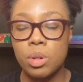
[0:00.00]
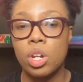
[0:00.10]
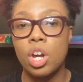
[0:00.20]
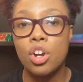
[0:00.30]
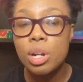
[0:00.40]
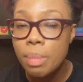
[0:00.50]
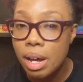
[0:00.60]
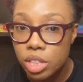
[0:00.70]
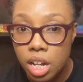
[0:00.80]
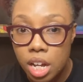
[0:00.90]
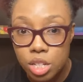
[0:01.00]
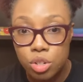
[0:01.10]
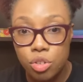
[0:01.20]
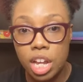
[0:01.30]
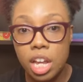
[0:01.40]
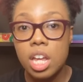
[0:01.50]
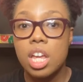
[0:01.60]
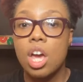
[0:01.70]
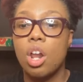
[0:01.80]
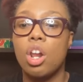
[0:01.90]
Learn about the country.
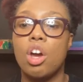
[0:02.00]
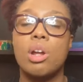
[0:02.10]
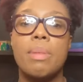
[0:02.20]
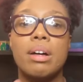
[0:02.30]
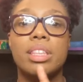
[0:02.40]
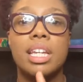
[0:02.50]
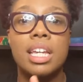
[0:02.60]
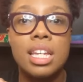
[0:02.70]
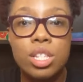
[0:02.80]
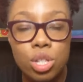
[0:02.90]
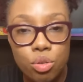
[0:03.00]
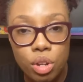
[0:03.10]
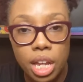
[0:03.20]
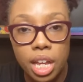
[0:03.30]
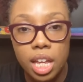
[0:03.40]
Learn about the history.